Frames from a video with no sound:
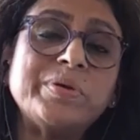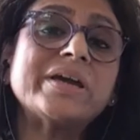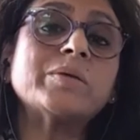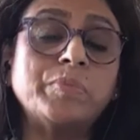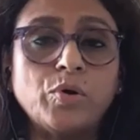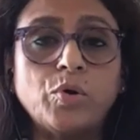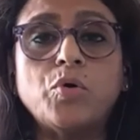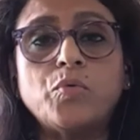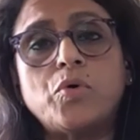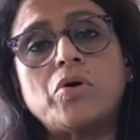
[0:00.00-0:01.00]
big
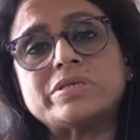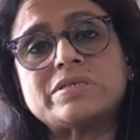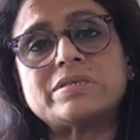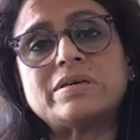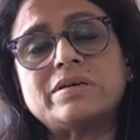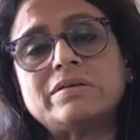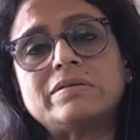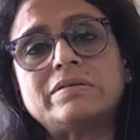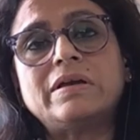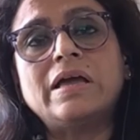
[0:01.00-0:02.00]
blow was,
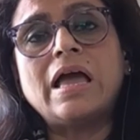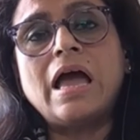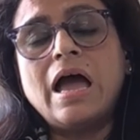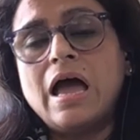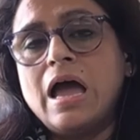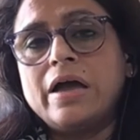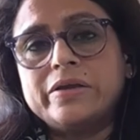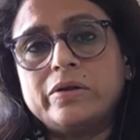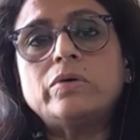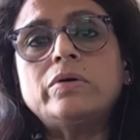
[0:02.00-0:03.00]

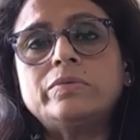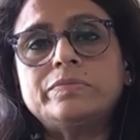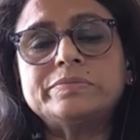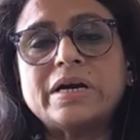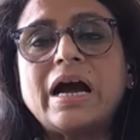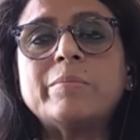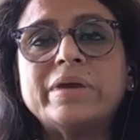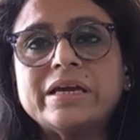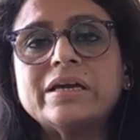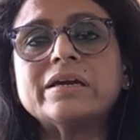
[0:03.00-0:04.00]
you know,
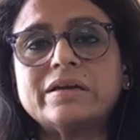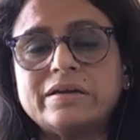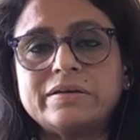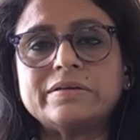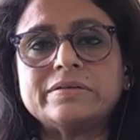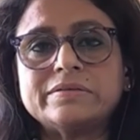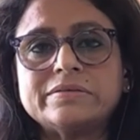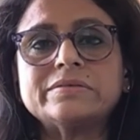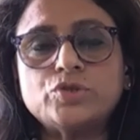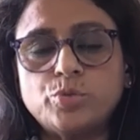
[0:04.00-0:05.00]
coming
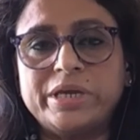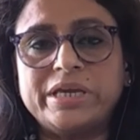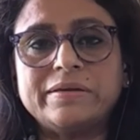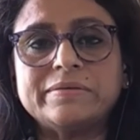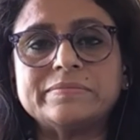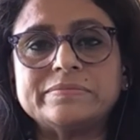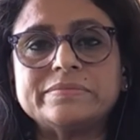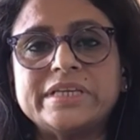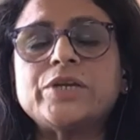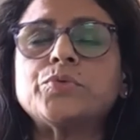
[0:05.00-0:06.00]
to me.
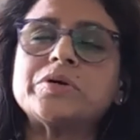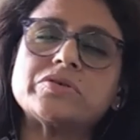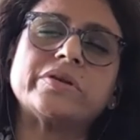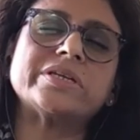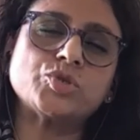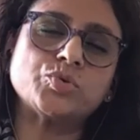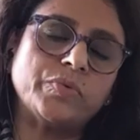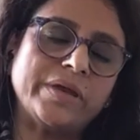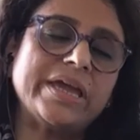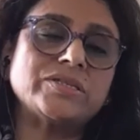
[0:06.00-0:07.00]
It was on its
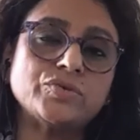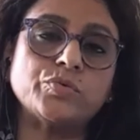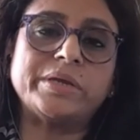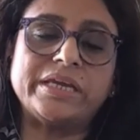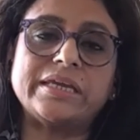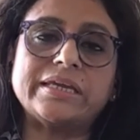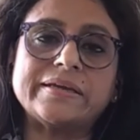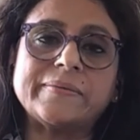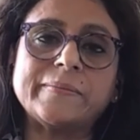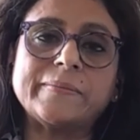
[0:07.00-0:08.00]
way to me.
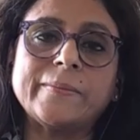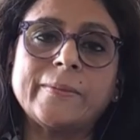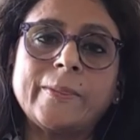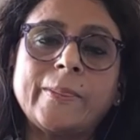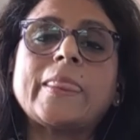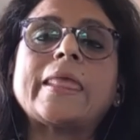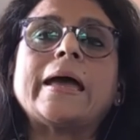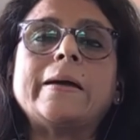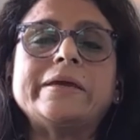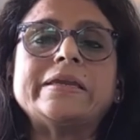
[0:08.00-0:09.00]

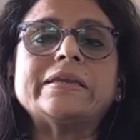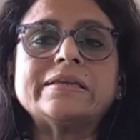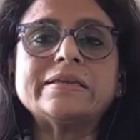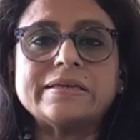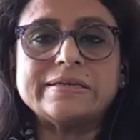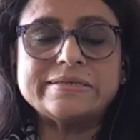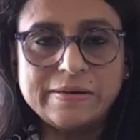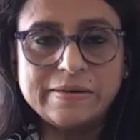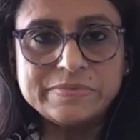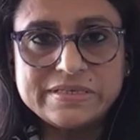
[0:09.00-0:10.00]
I mean,
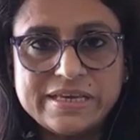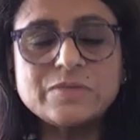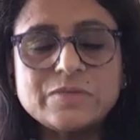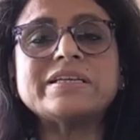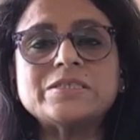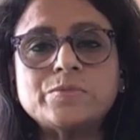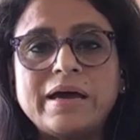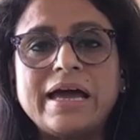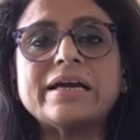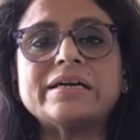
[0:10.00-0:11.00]
some 6 months
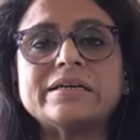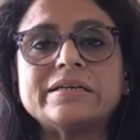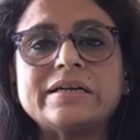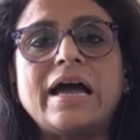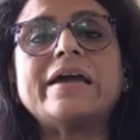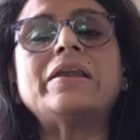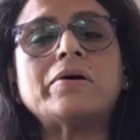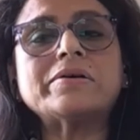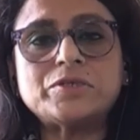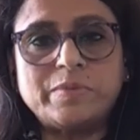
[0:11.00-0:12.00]
back, I
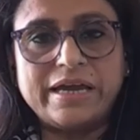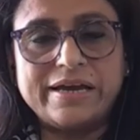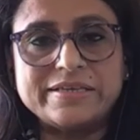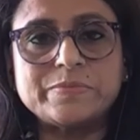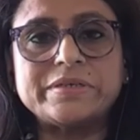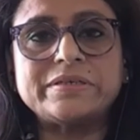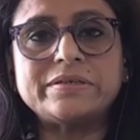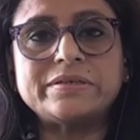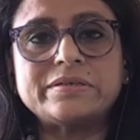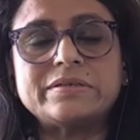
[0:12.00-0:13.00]
lost my husband
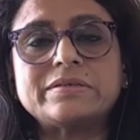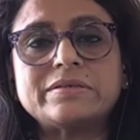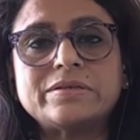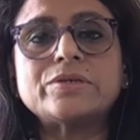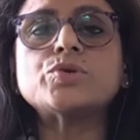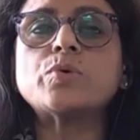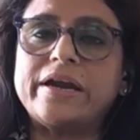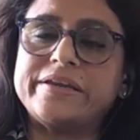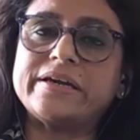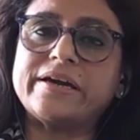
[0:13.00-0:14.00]
to
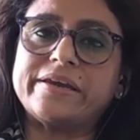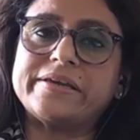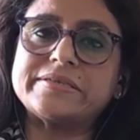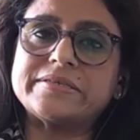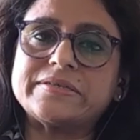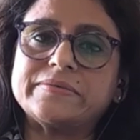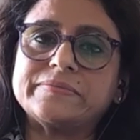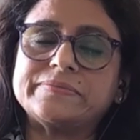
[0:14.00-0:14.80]
cardiac arrest.